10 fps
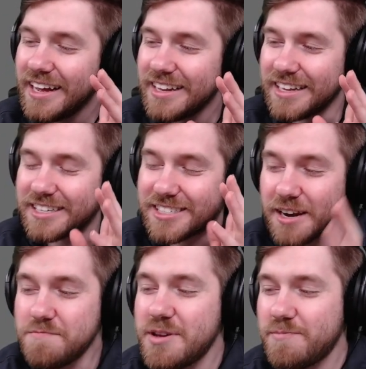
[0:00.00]
Like
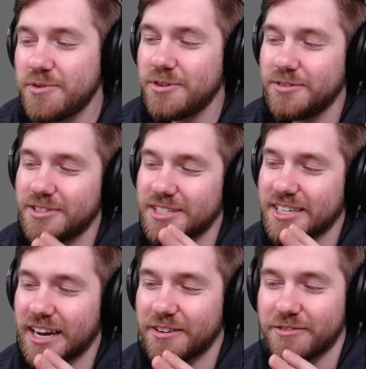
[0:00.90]
some people just
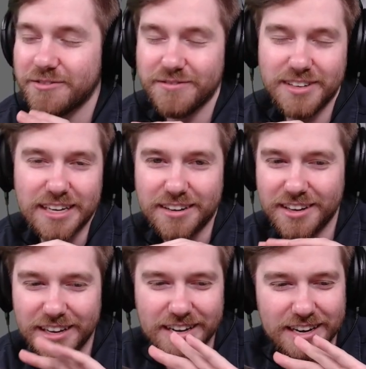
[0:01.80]
kind of like
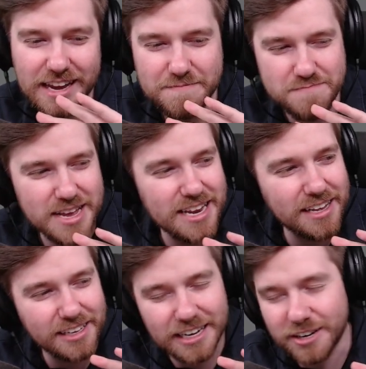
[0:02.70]

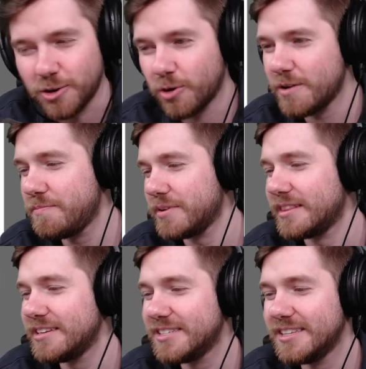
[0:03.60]
immediately ignore it,
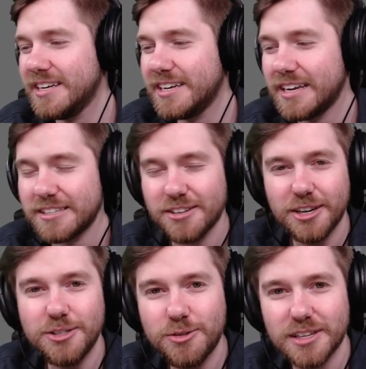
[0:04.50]
but this thing, as
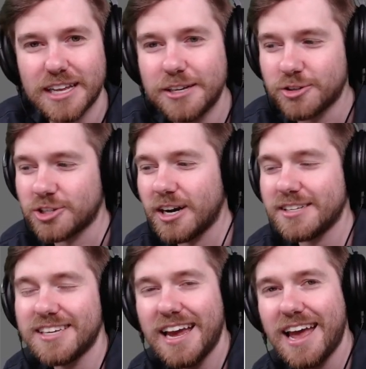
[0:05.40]
long as you can land your
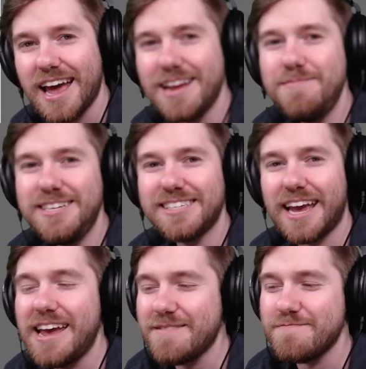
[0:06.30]
shots, enemies
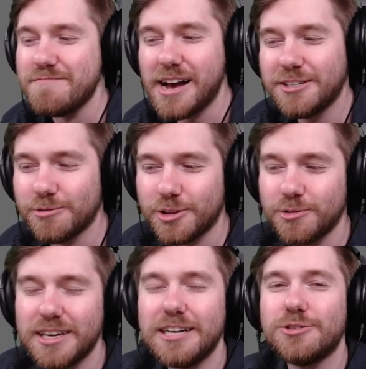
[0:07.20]
can't mess with you.
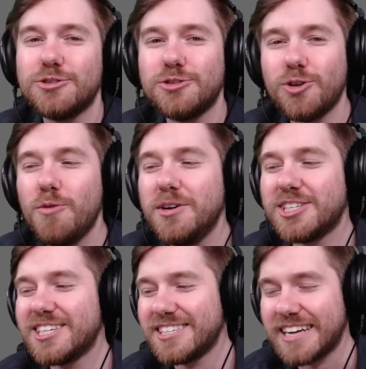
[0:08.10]
It has so much
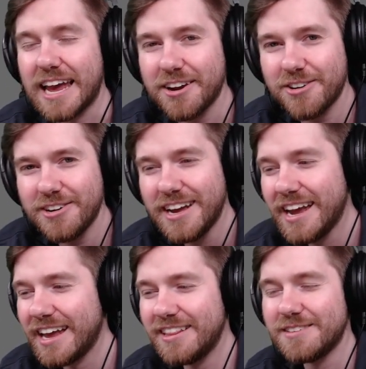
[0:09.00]
stagger
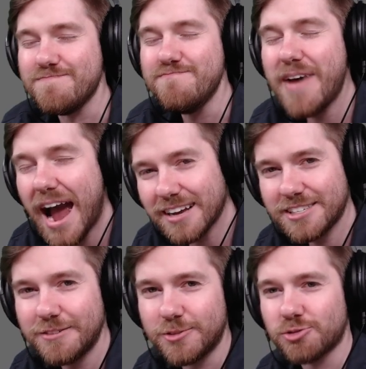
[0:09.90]
and this
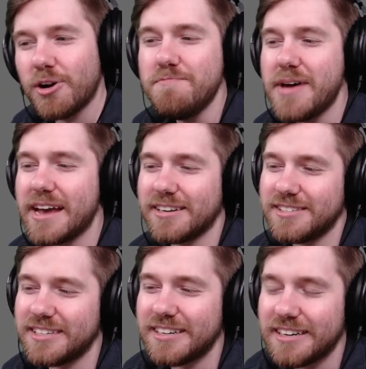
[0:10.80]
massive drum
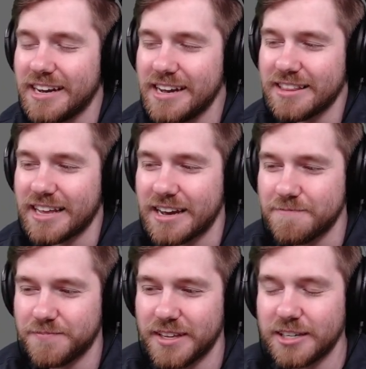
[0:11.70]
magazine that
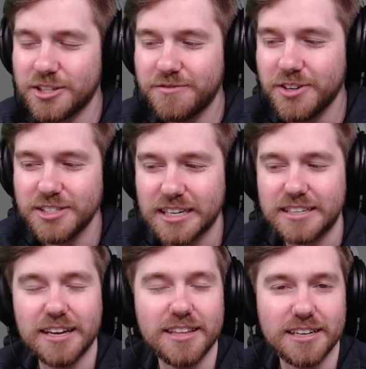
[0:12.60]
it just feels like
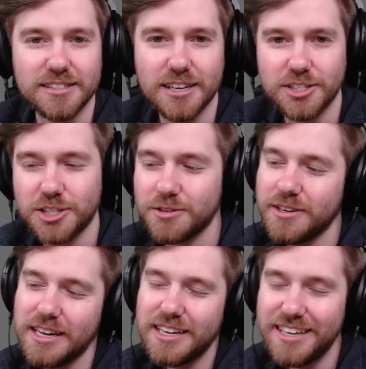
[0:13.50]
nothing can touch you.
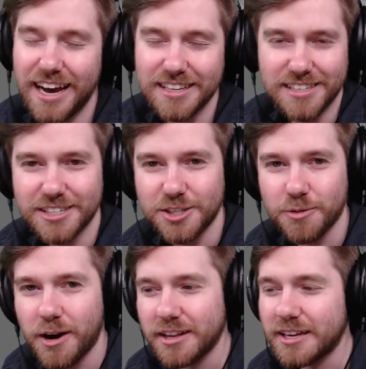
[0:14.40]
Yeah, it takes you
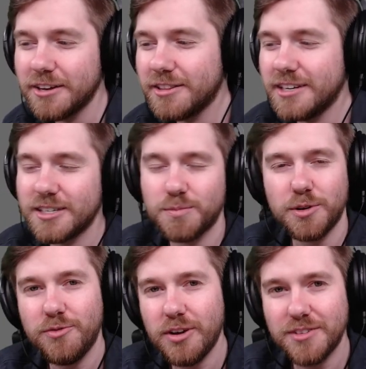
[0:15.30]
a while to kill things, but
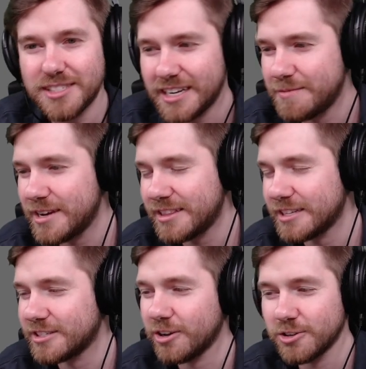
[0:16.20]
if you have a teammate
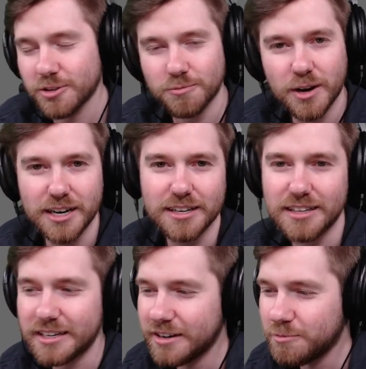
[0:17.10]
that's also running
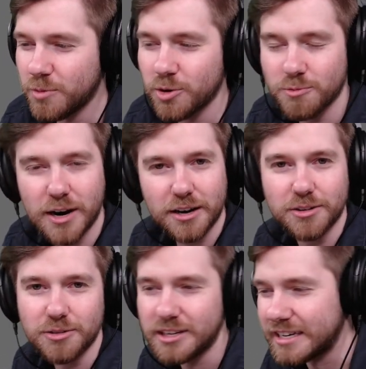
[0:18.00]
like a more
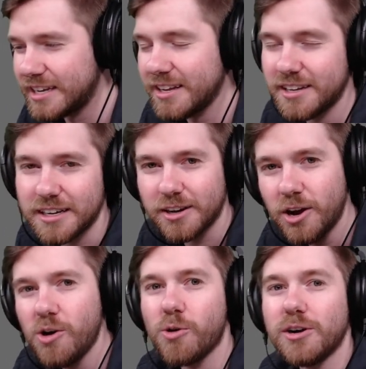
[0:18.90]
regular, like killing
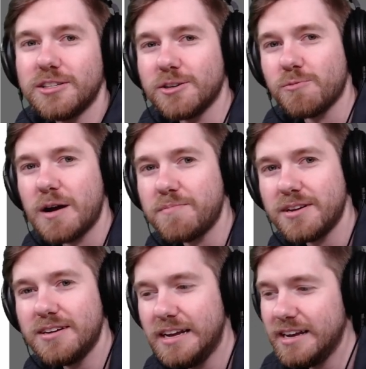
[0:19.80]
oriented
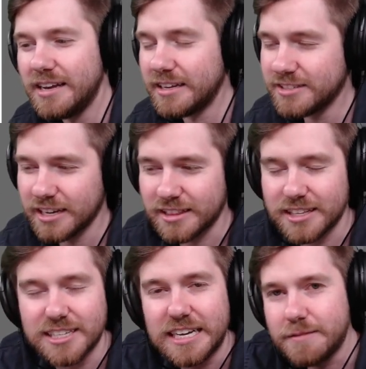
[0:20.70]
weapon, it's like the
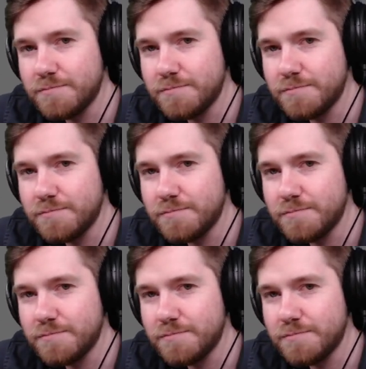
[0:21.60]
team